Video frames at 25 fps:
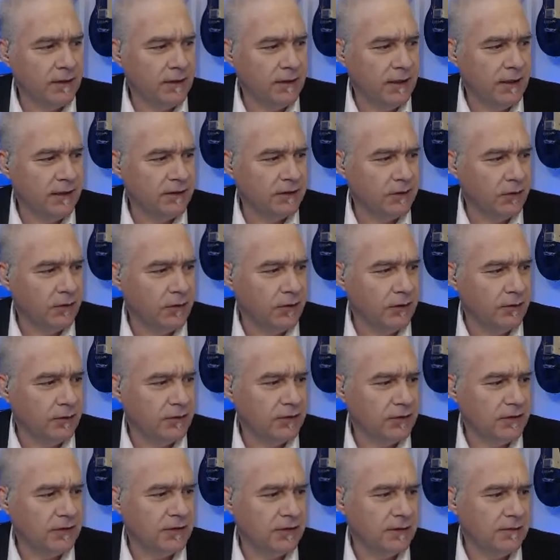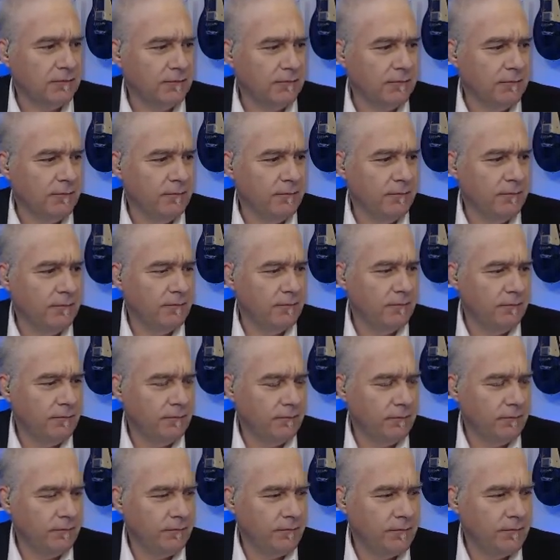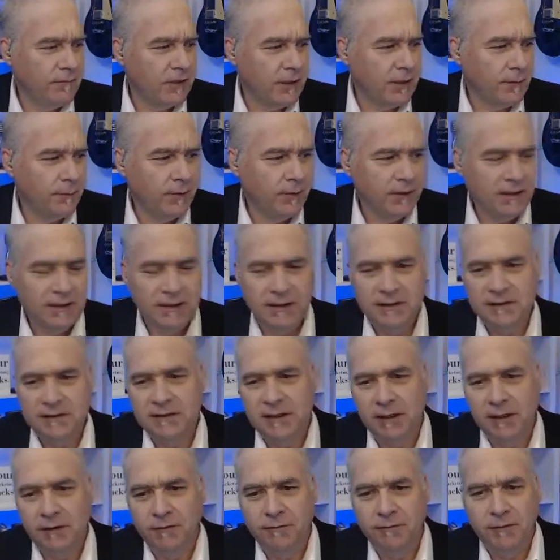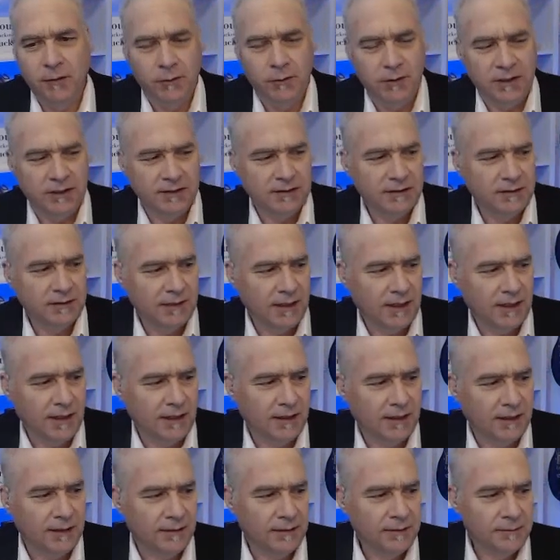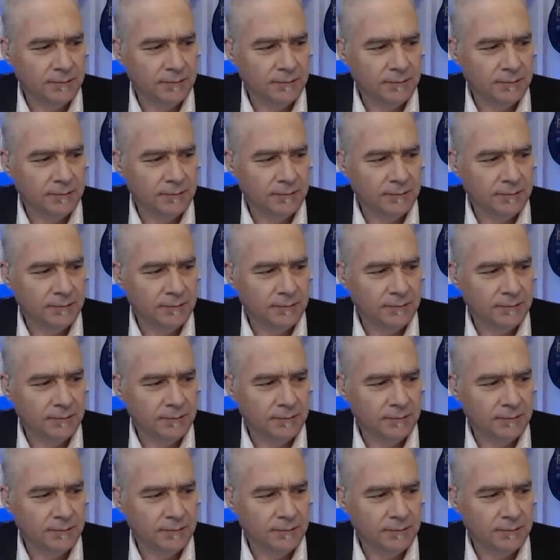And so they're just completely self-focused. And